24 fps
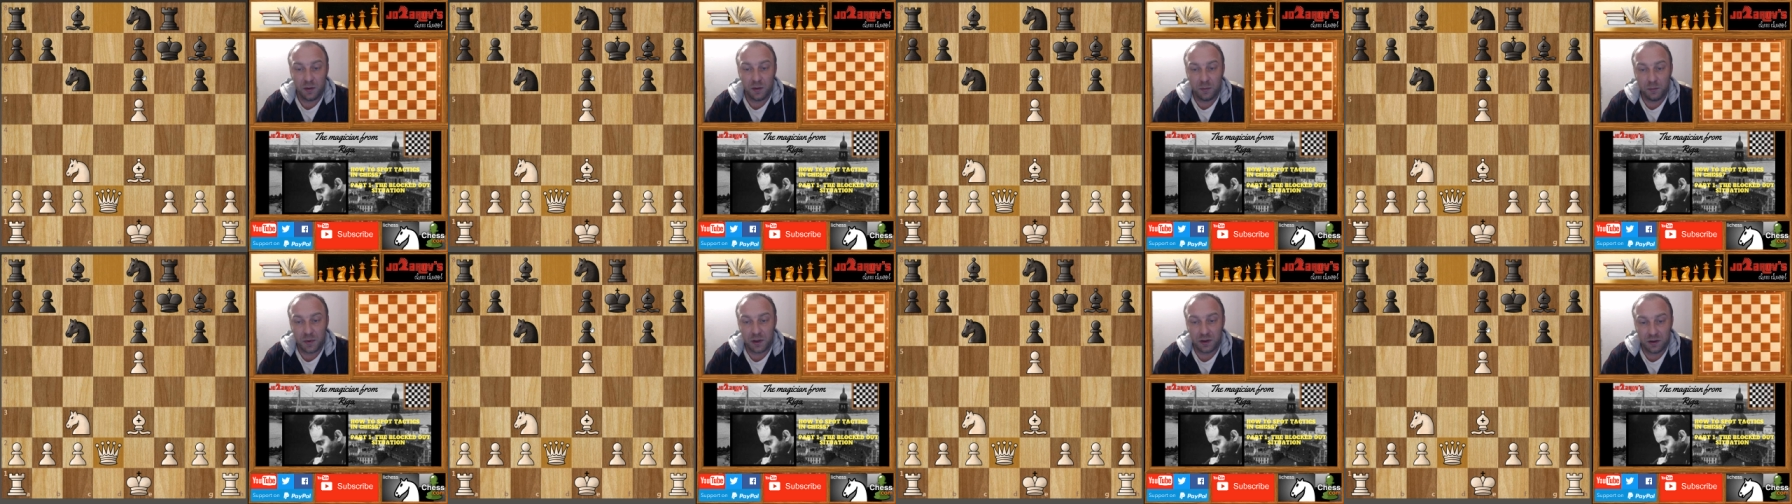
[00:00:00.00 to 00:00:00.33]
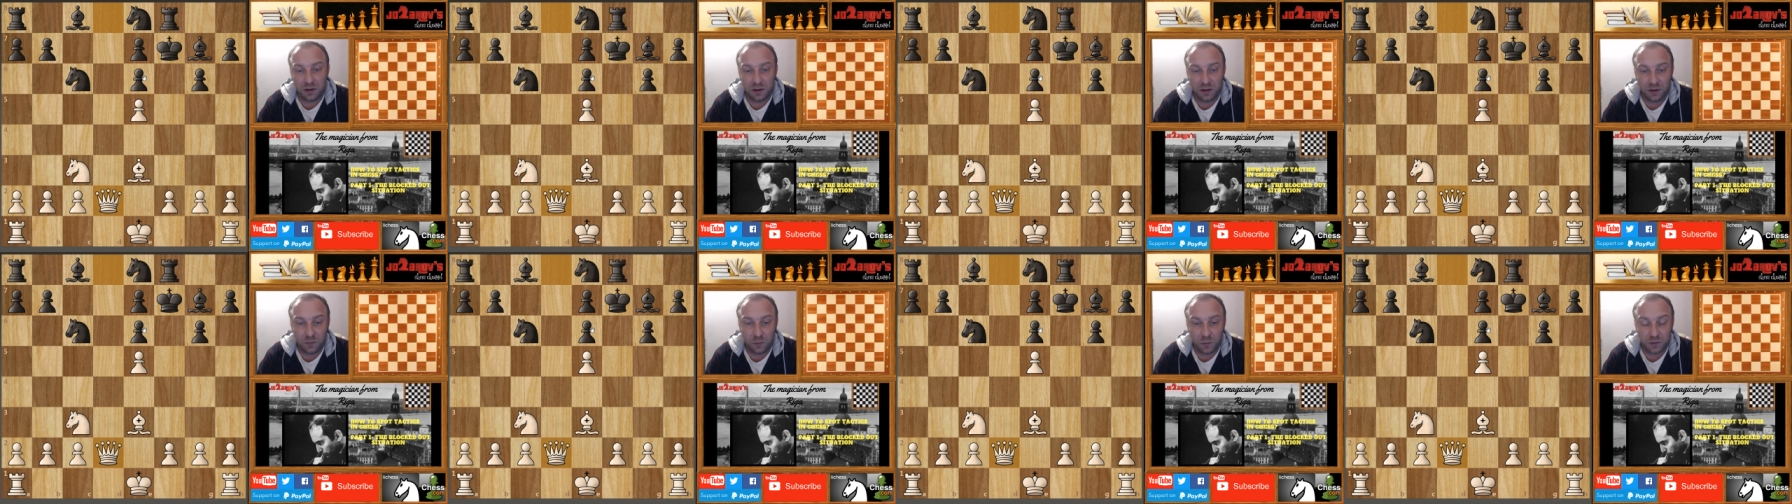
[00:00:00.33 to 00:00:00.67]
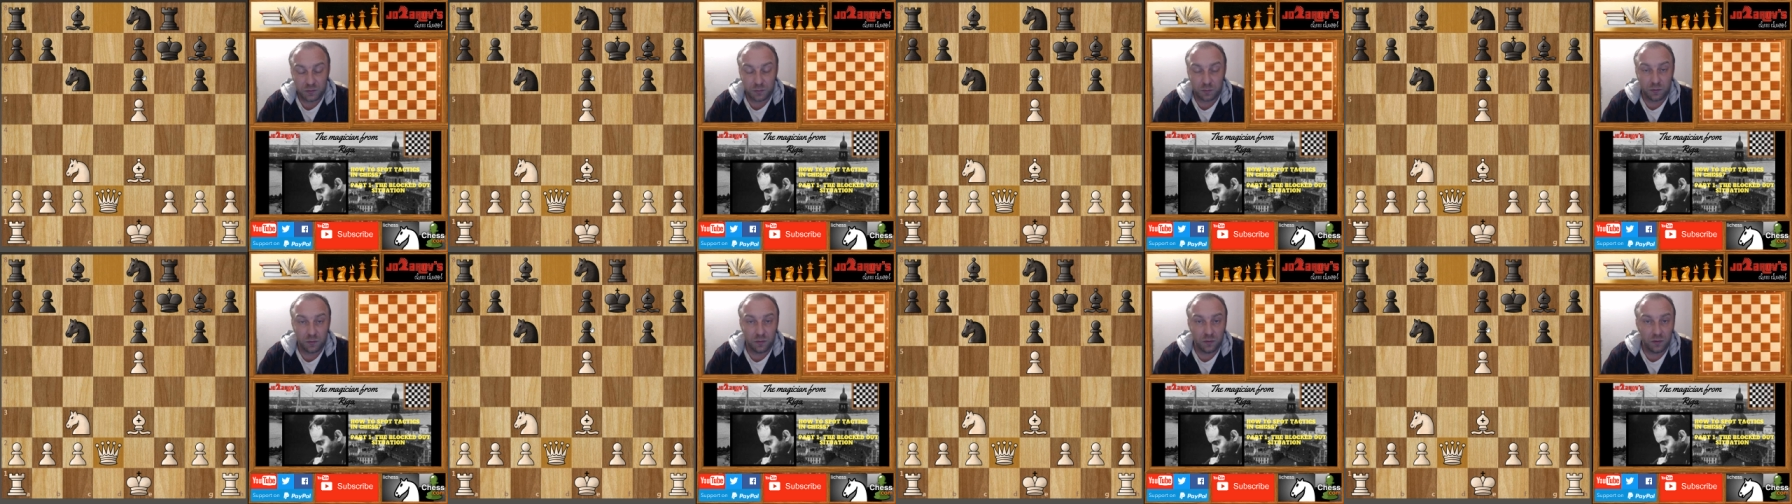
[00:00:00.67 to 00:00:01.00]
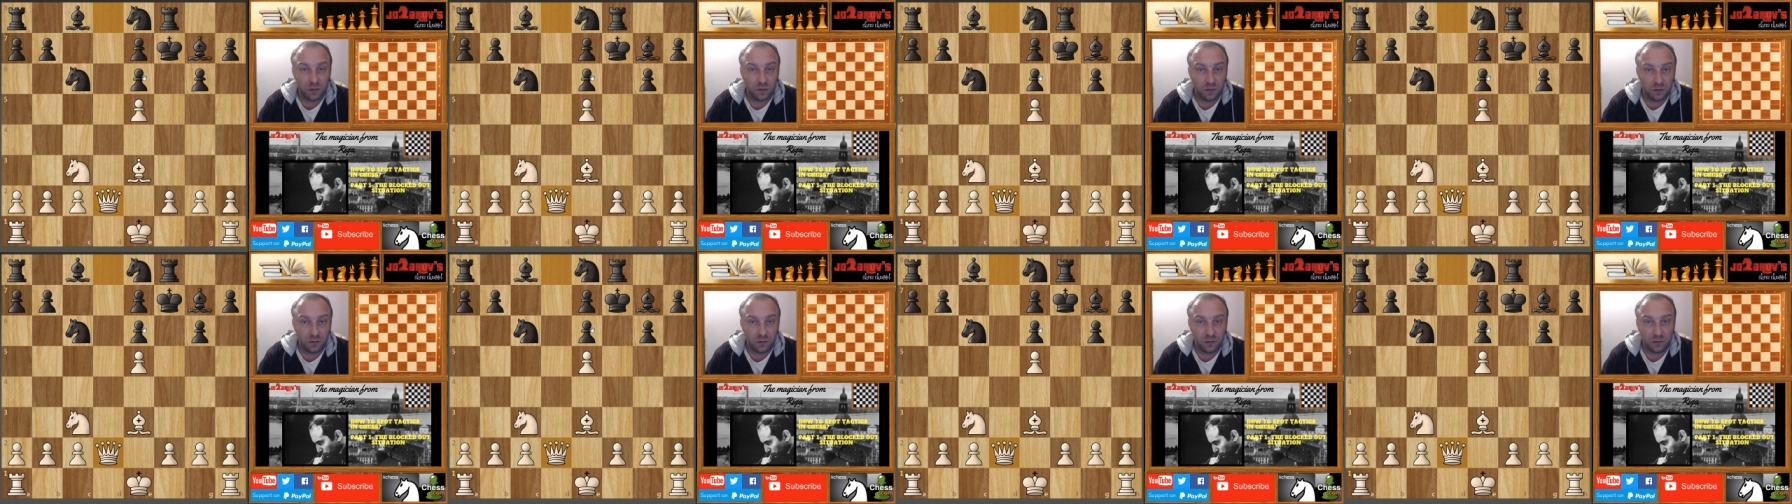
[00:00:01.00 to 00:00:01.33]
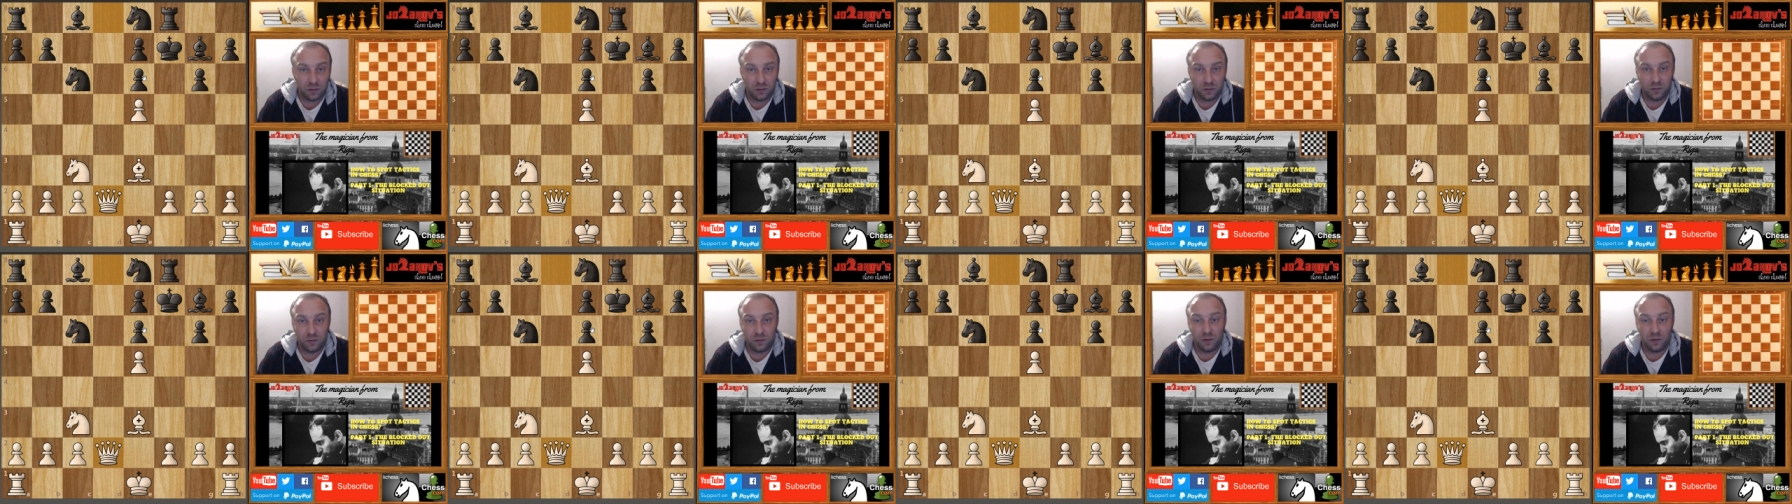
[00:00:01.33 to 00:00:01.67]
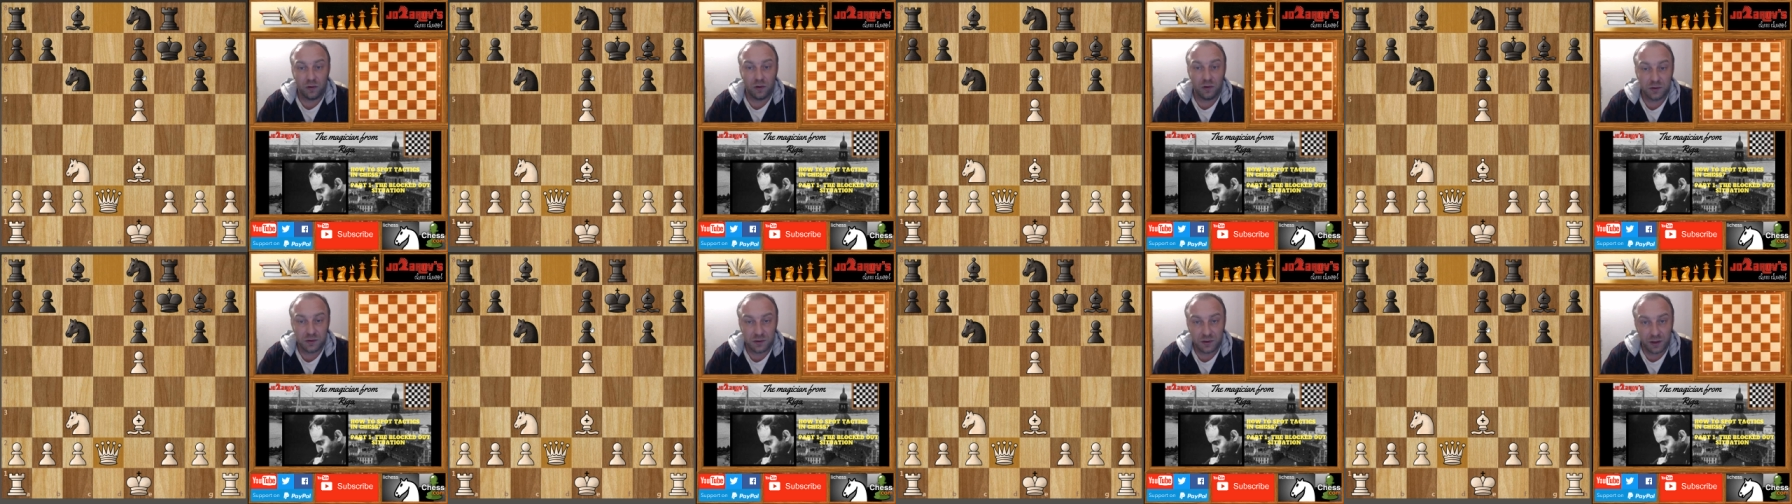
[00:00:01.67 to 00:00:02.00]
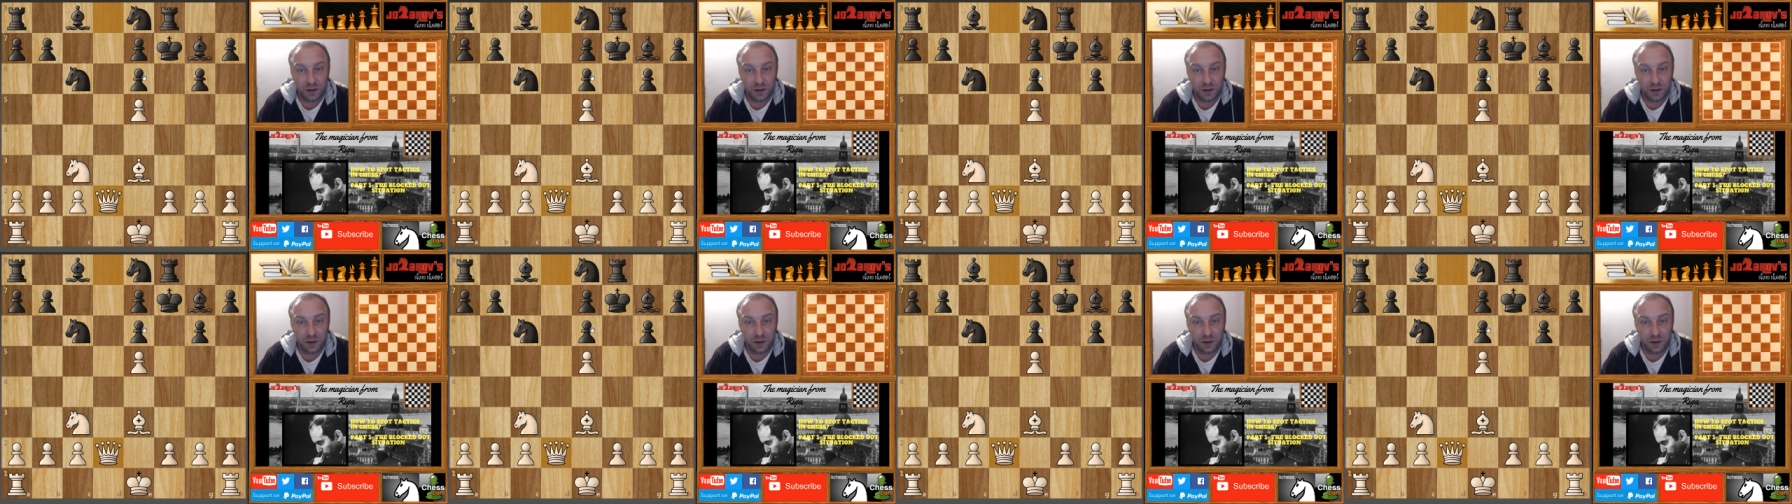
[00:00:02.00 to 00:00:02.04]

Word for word: but it was lost